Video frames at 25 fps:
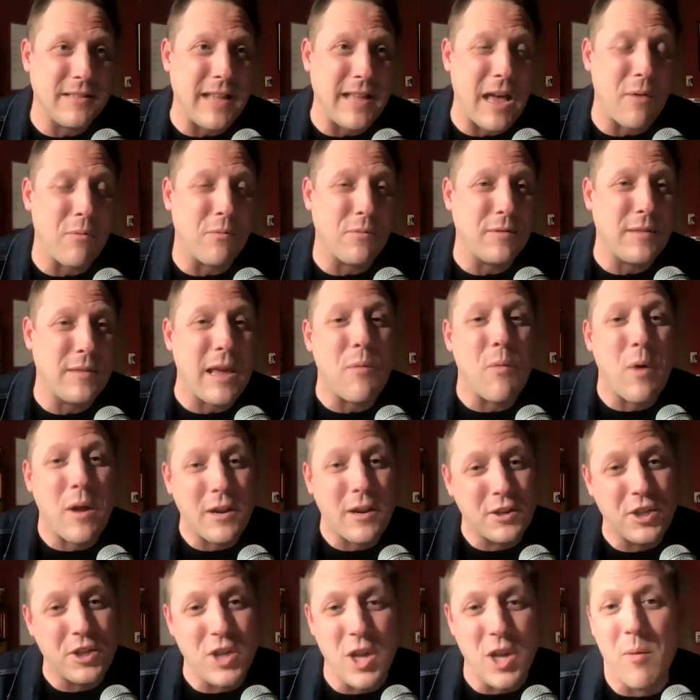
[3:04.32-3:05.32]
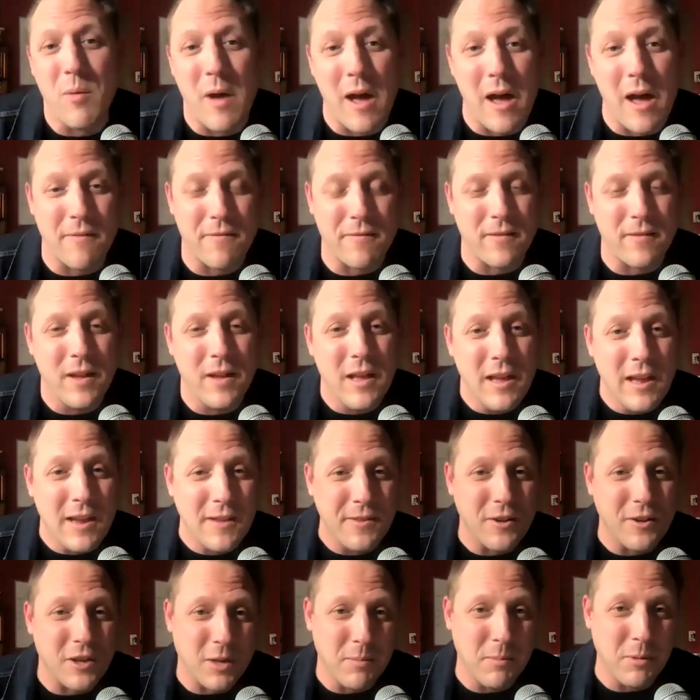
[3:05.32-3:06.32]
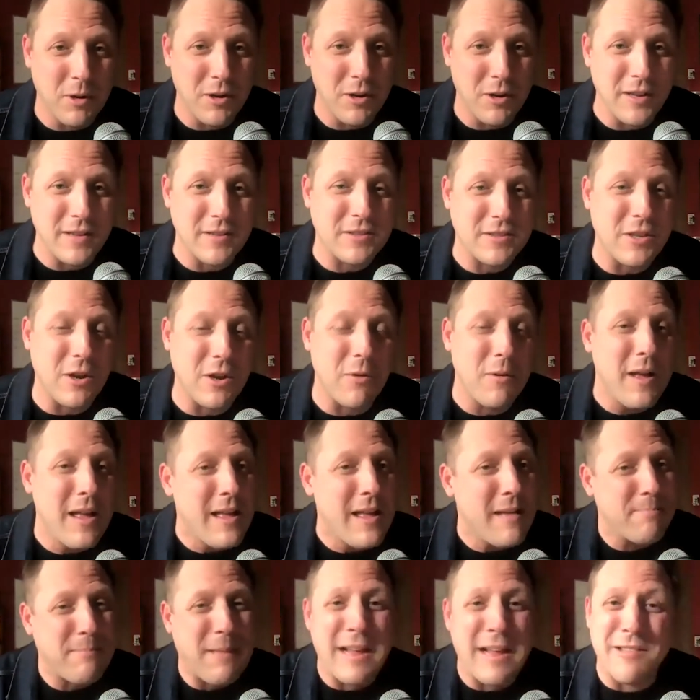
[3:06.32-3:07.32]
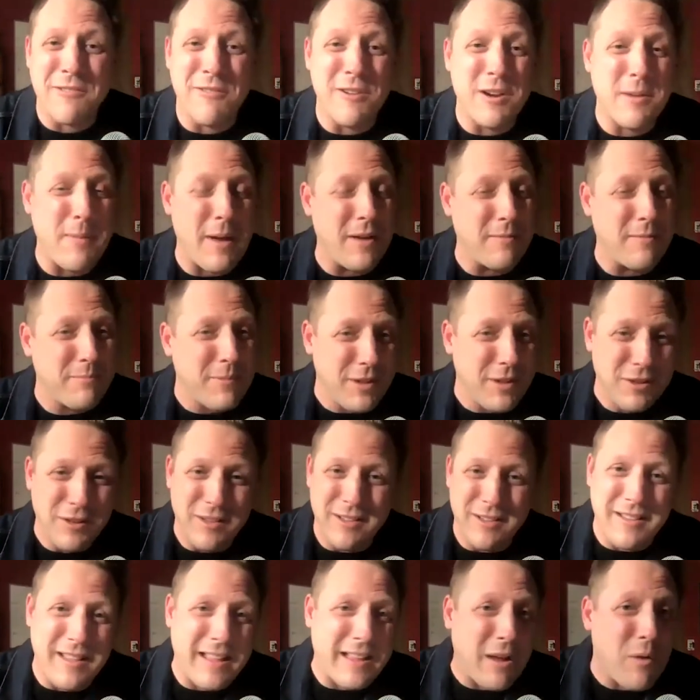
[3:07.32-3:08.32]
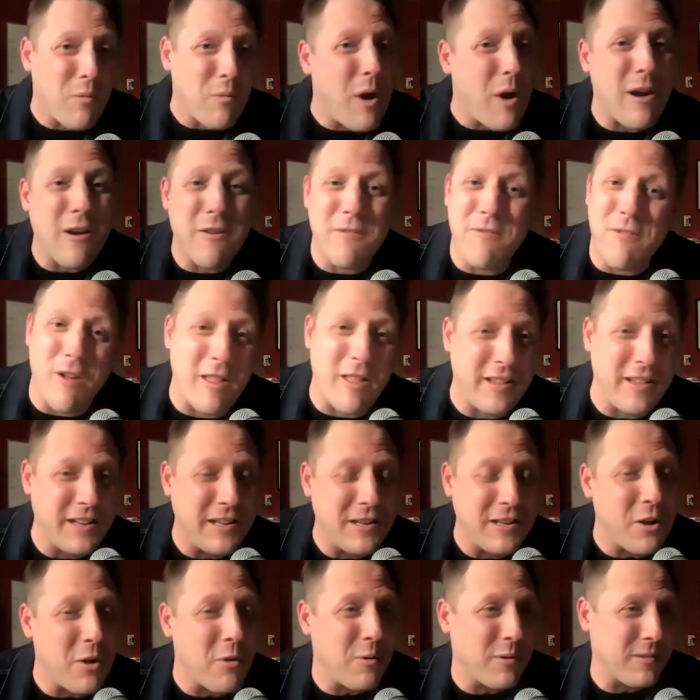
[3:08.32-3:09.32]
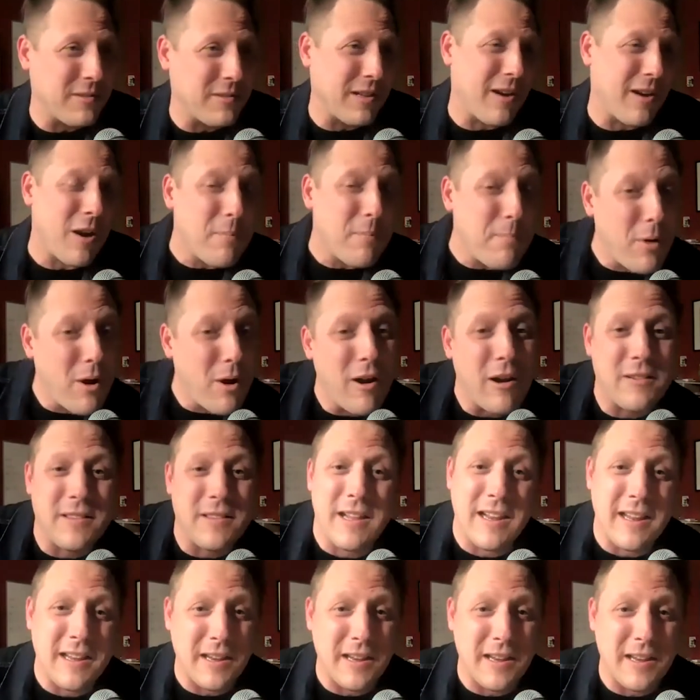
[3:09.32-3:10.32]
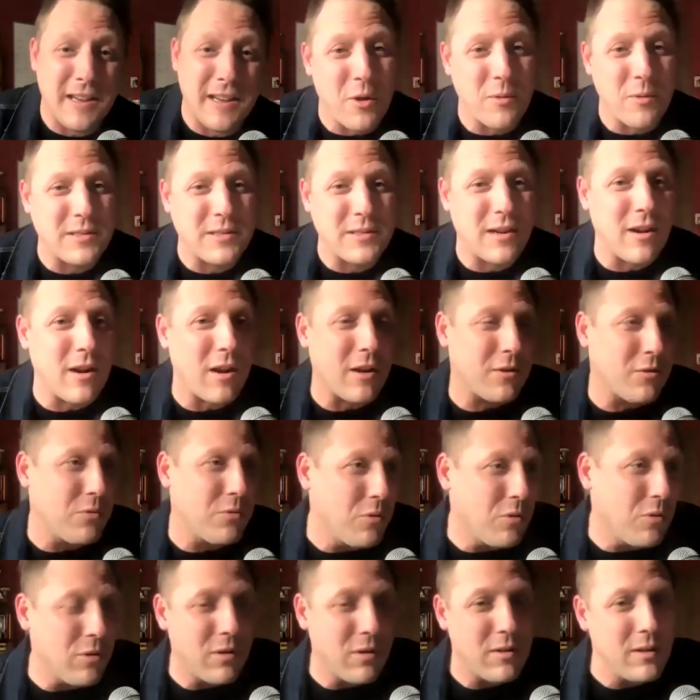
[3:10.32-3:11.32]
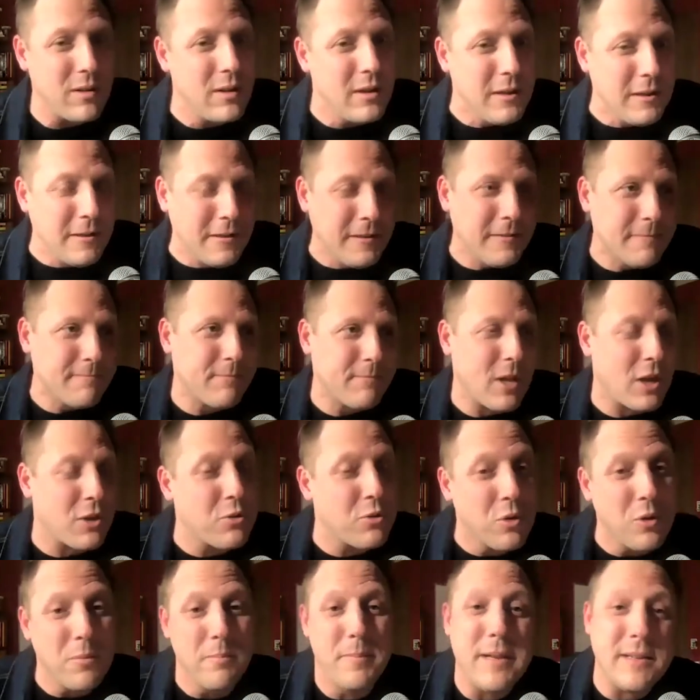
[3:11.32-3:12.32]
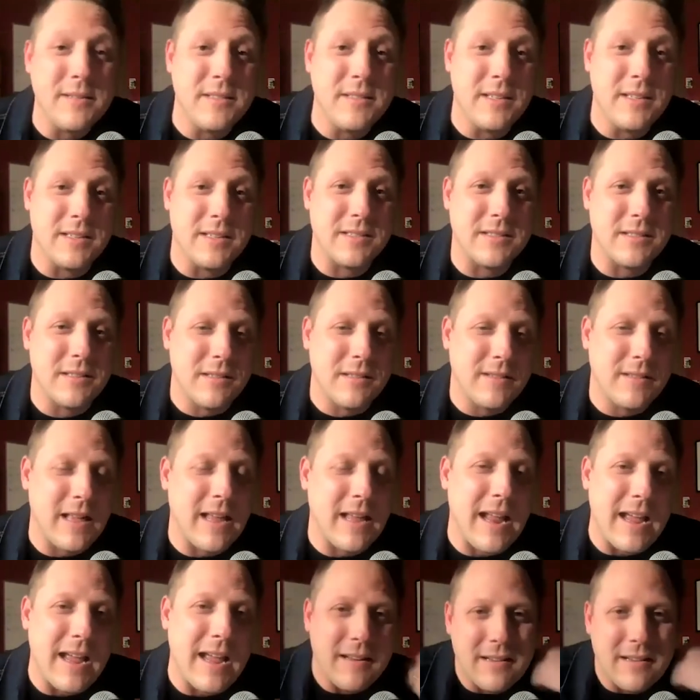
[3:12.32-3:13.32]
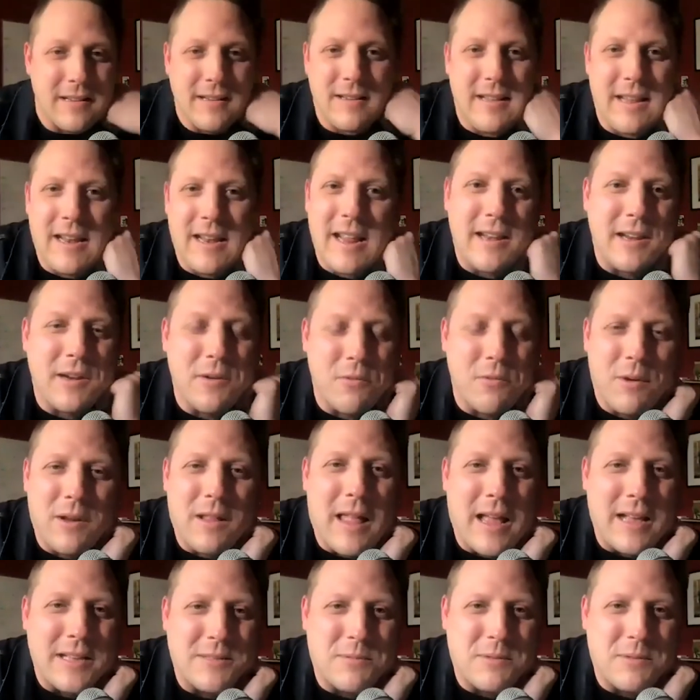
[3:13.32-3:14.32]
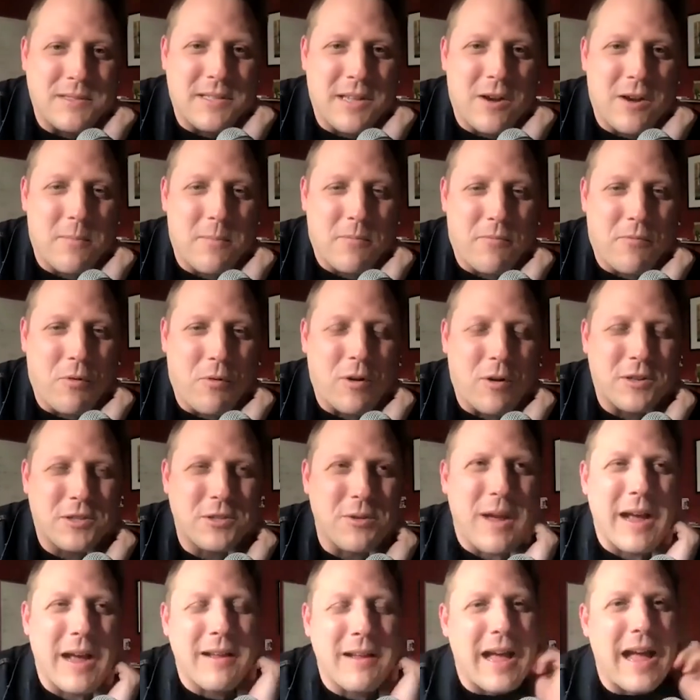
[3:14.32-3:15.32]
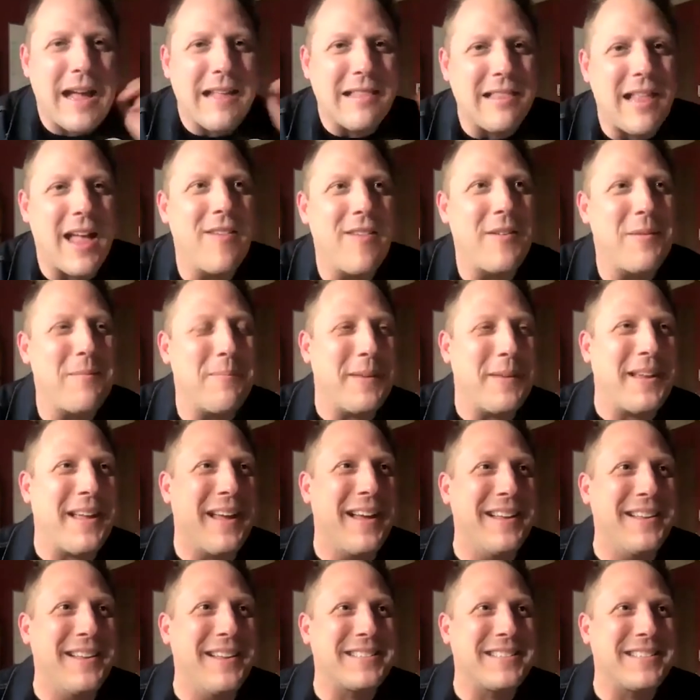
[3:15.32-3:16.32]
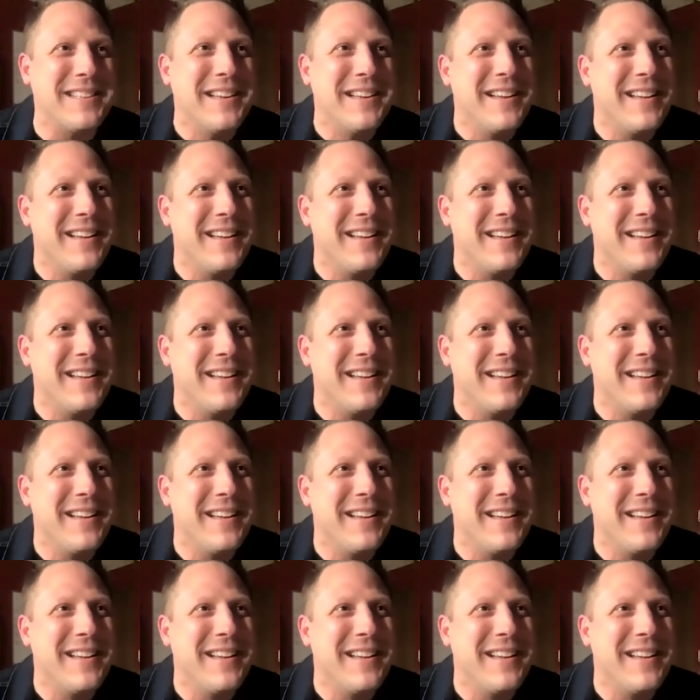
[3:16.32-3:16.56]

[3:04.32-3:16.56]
that they want to show off in their communities. So I learned about like a waterfall I didn't know was there, a park that I didn't know was there, a cool a cool business that I that I didn't realize was there before. So I I love it because